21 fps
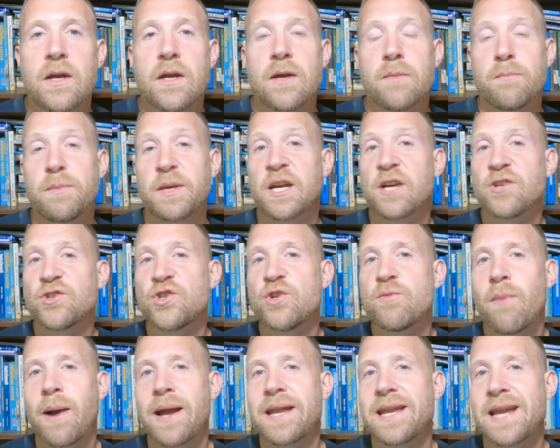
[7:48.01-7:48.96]
Because you
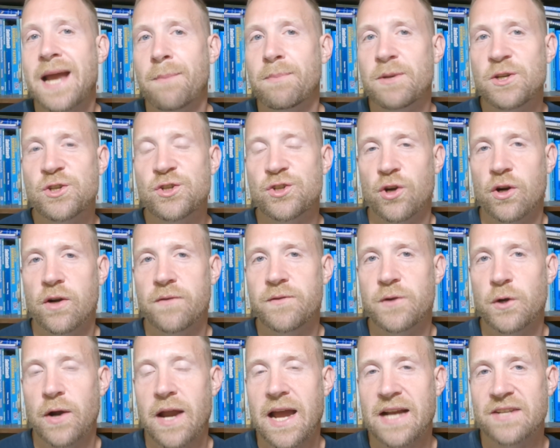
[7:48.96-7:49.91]
might not be sure if
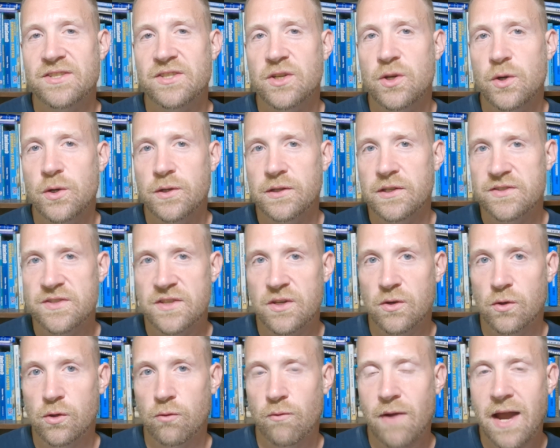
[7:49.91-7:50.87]
you're executing the skill
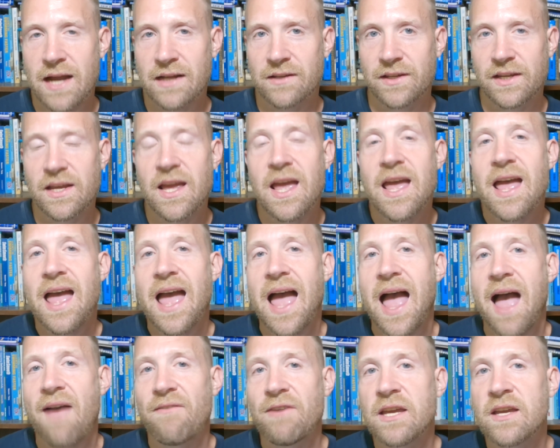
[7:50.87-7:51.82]
correctly,
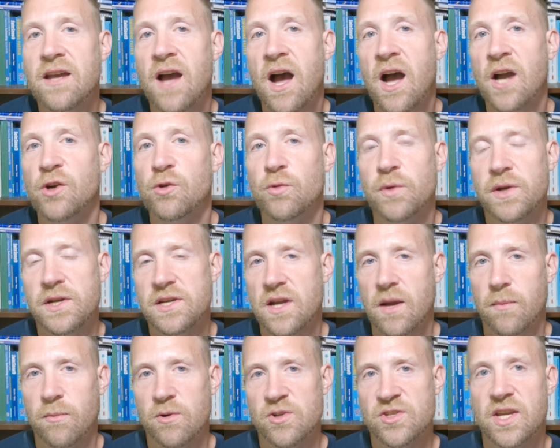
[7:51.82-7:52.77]
having concrete
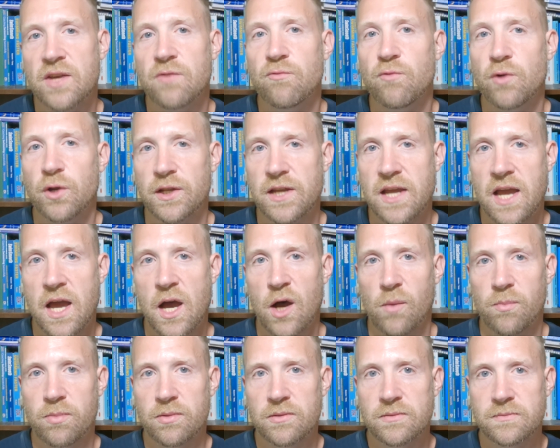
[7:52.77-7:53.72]
numbers can really
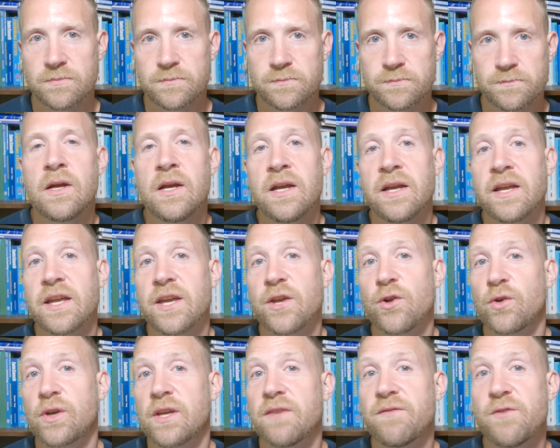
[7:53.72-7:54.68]
help.
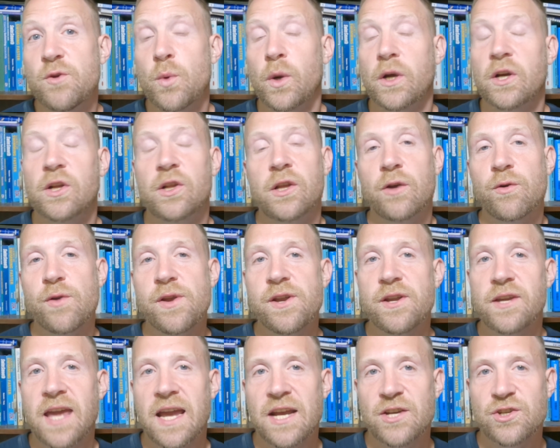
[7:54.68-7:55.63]
It'll give you a clear
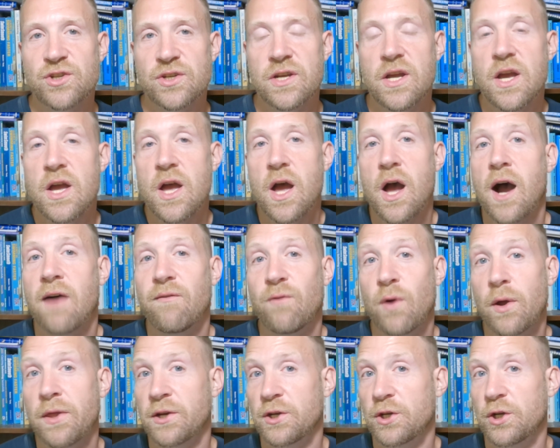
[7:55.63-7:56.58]
indication of
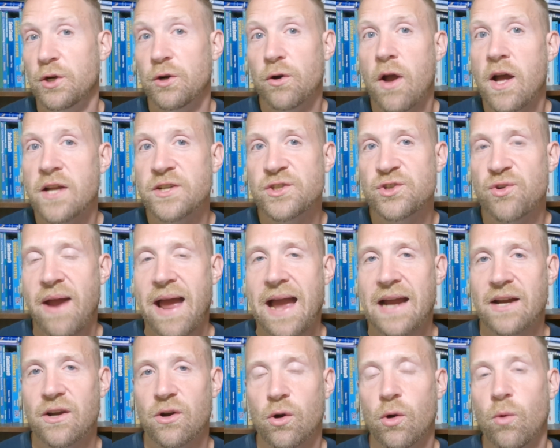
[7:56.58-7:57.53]
whether you're on
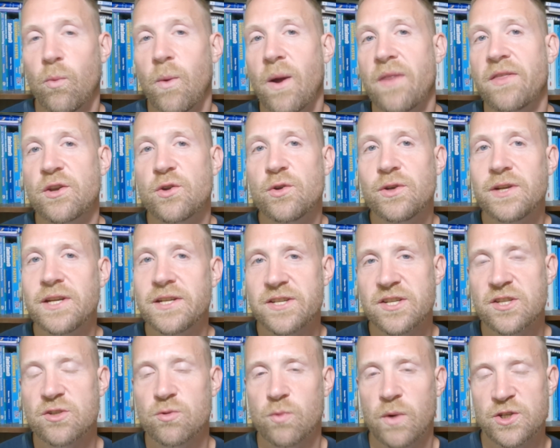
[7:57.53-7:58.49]
track or whether you need to
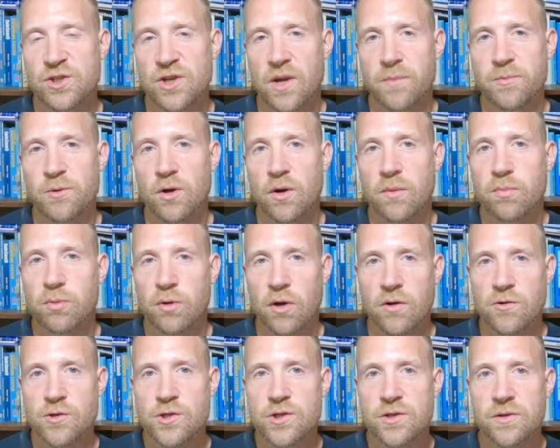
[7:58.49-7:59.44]
switch up your
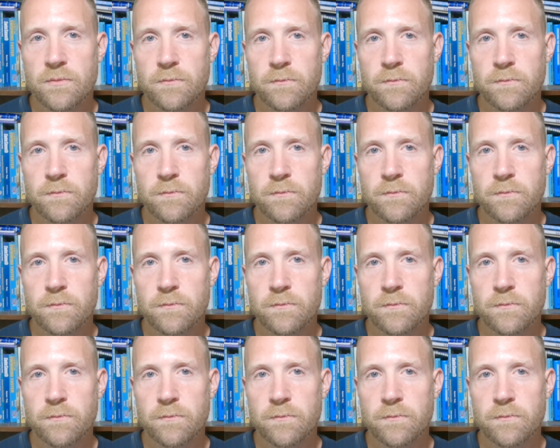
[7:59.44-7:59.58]
approach.